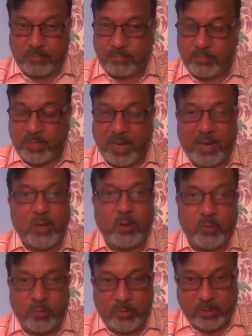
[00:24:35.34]
thank
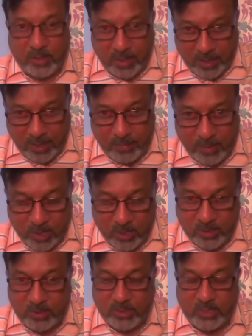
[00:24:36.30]
you really,
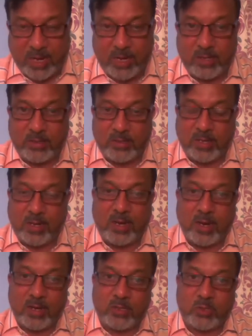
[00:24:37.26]
because the child has
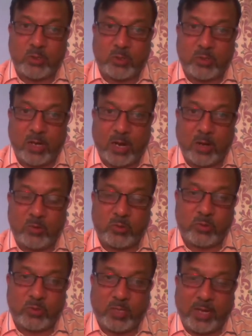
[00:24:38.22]
really understood how
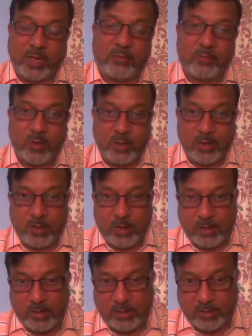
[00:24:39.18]
to save
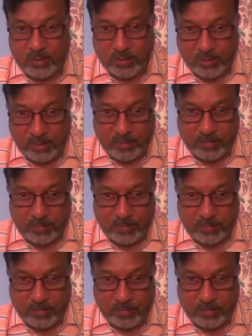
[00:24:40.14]
electricity.